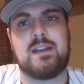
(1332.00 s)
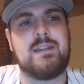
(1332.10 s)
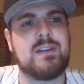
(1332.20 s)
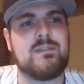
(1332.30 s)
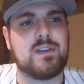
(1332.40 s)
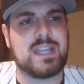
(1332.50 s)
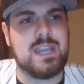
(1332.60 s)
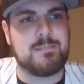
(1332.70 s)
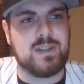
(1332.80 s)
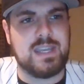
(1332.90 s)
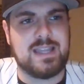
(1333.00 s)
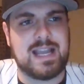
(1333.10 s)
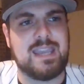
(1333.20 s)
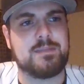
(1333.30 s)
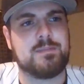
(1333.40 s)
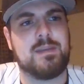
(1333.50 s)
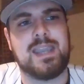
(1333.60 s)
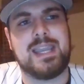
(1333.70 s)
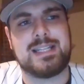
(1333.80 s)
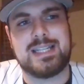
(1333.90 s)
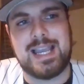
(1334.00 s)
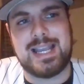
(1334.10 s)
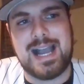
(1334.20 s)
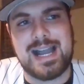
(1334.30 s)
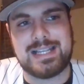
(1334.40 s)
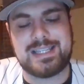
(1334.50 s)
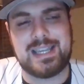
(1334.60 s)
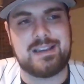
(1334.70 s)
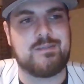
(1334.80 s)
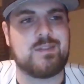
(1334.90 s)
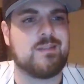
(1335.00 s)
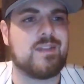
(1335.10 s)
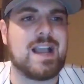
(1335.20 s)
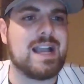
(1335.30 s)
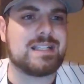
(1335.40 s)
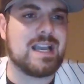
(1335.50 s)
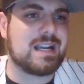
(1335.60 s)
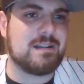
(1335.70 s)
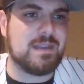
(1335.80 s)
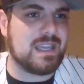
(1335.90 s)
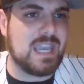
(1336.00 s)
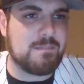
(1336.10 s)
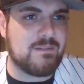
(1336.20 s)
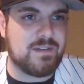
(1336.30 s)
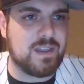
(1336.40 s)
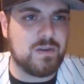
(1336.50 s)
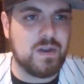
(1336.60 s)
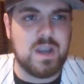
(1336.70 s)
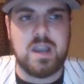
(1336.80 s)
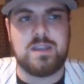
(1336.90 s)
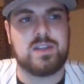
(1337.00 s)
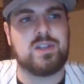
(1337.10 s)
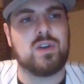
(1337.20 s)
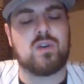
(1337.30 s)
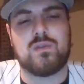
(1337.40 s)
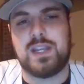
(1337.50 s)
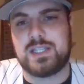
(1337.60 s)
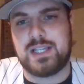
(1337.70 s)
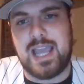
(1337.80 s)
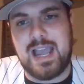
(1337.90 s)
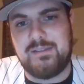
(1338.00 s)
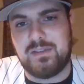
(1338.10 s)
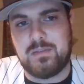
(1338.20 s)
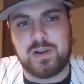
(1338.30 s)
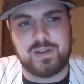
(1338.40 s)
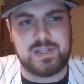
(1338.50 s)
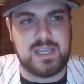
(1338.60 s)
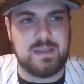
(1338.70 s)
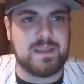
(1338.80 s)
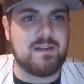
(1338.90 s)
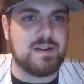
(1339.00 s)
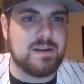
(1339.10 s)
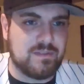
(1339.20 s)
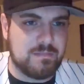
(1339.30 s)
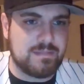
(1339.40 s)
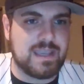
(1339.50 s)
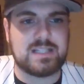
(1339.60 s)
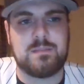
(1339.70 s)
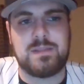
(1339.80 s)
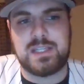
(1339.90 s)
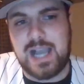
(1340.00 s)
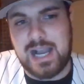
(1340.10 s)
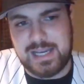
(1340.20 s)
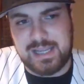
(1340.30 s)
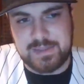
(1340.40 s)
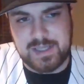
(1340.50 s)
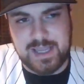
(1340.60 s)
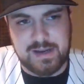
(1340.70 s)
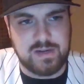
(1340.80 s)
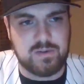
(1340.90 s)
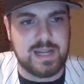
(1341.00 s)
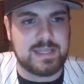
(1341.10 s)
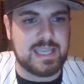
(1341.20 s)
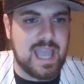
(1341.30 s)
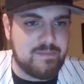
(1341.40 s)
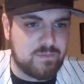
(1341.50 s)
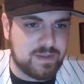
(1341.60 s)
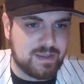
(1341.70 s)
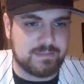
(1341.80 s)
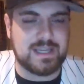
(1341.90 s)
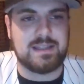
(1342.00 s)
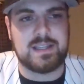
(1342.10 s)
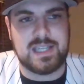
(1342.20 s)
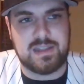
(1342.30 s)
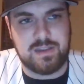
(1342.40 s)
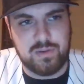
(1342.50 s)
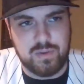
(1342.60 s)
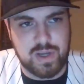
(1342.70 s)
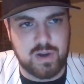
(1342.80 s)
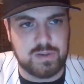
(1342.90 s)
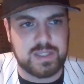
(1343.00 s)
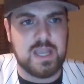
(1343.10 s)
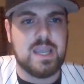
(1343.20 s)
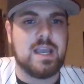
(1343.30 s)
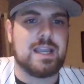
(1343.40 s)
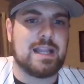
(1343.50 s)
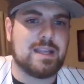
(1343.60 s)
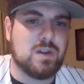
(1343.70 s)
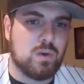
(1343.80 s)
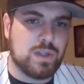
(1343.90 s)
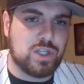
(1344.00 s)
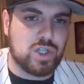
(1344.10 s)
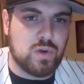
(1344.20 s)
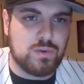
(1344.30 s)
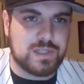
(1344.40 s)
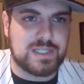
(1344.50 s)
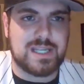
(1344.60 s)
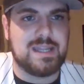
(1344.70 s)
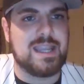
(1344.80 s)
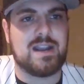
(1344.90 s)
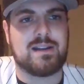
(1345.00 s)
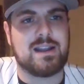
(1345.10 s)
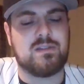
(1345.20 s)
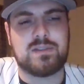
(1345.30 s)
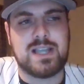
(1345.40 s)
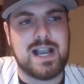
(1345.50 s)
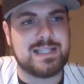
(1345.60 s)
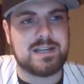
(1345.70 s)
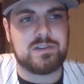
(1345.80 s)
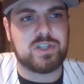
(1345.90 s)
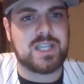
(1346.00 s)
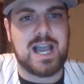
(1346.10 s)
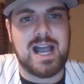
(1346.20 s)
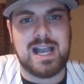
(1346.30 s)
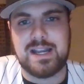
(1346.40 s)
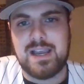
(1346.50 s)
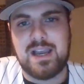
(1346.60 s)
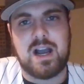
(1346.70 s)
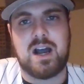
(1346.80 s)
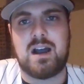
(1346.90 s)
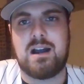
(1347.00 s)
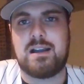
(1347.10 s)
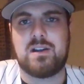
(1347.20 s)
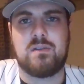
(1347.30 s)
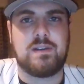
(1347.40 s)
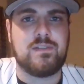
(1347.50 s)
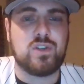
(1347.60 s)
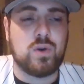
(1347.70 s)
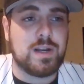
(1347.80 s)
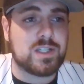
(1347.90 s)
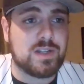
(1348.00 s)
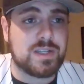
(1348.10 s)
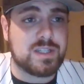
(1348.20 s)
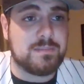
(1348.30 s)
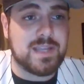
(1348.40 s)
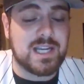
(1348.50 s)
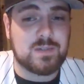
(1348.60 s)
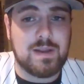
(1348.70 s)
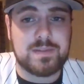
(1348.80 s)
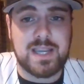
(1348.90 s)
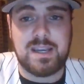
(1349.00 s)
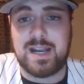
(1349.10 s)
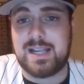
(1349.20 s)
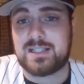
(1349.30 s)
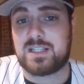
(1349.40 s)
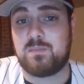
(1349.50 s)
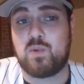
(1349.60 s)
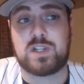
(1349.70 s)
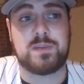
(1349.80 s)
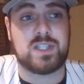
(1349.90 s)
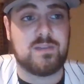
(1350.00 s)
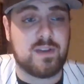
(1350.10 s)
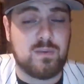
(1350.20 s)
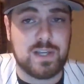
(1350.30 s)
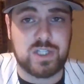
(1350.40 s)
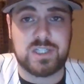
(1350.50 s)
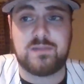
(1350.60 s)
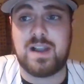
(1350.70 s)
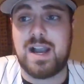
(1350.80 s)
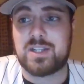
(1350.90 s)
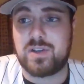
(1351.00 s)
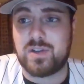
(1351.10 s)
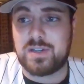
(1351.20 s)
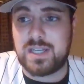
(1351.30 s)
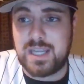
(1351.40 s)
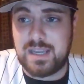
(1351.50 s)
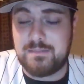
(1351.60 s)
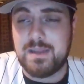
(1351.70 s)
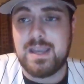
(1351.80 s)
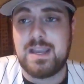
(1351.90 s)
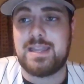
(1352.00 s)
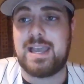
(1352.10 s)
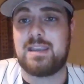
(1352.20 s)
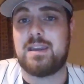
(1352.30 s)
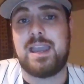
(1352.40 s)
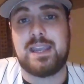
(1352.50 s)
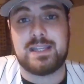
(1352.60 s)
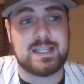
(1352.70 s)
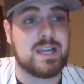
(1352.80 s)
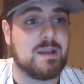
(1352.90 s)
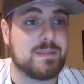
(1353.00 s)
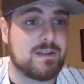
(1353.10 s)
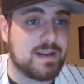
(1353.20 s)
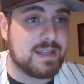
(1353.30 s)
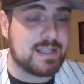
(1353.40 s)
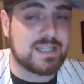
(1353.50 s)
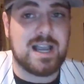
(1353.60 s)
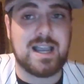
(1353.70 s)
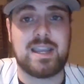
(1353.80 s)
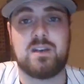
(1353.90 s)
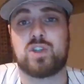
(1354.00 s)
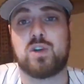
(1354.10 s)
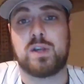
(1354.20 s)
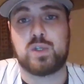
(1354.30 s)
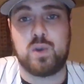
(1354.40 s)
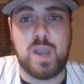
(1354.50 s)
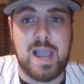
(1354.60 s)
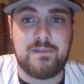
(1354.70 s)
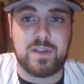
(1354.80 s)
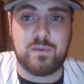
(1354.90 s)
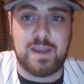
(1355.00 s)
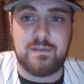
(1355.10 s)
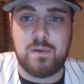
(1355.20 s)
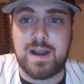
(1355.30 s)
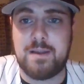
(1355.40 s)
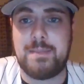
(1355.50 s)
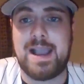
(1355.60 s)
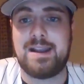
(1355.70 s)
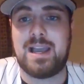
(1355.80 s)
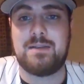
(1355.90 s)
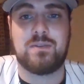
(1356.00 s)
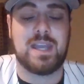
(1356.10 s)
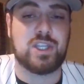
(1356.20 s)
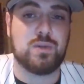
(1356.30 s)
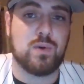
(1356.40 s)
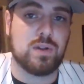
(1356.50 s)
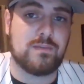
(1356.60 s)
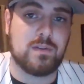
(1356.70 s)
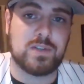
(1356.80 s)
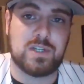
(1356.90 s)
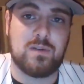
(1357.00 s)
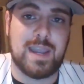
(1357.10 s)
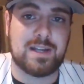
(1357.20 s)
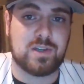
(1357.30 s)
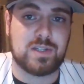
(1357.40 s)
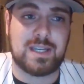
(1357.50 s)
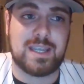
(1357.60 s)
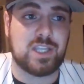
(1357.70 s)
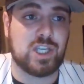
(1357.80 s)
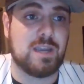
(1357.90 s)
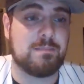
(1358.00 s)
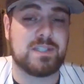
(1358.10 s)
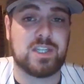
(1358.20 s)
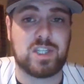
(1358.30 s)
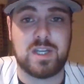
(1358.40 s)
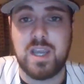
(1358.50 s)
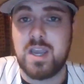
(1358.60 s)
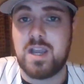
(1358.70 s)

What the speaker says: Even if you're in a keeper league that keeps maybe 8 to 10 guys, and if a guy's not going to be a keeper for you, there's no reason to have them on your team. Get rid of them. Get some of these hot names in there. Get the Gavin Williams, get the Seth Lugos, get the Nolan Joneses in there. Get those guys that are just hot. And if you join us on the Subtext website, you can ask us more specific questions of guys on your team that hey, is it time to get rid of this guy? Show us who you have on your waiver wire. Matt and I will get you all of those, answers and get you in position